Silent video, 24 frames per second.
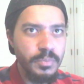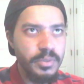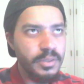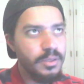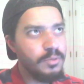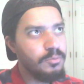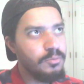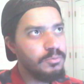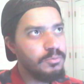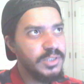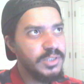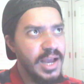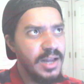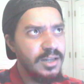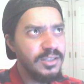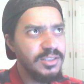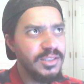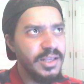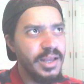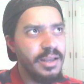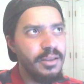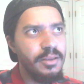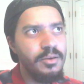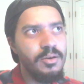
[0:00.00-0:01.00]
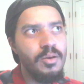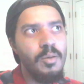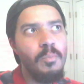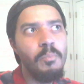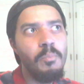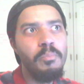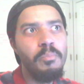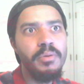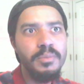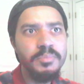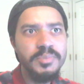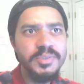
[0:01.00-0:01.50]
But Utada's like,
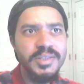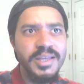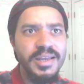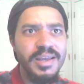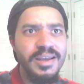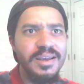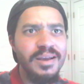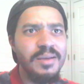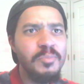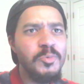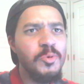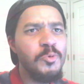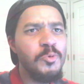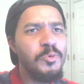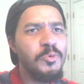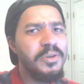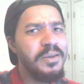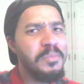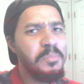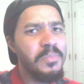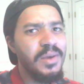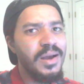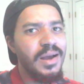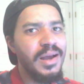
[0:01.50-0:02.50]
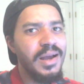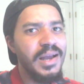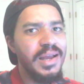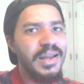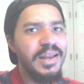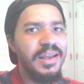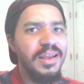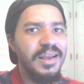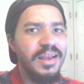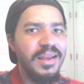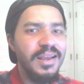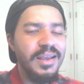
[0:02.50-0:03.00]
bump that, I'm gonna get
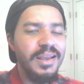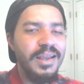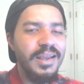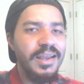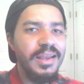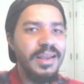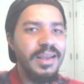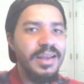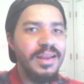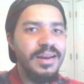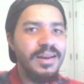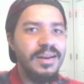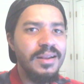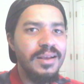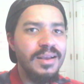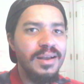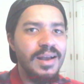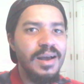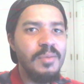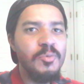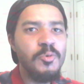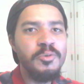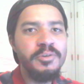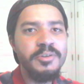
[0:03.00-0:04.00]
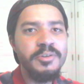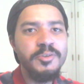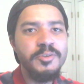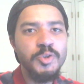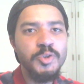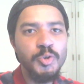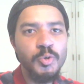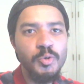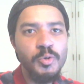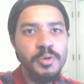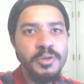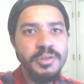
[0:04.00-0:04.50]
mine, and I'm gonna
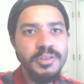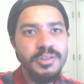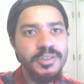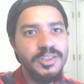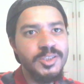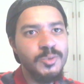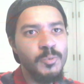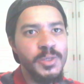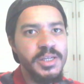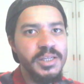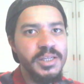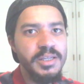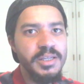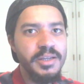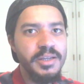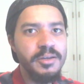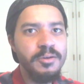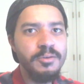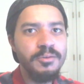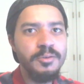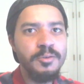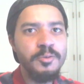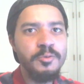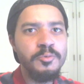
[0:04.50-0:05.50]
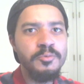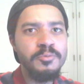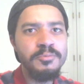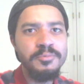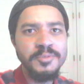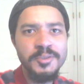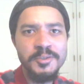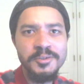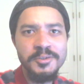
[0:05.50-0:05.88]
enjoy this sweet interlude,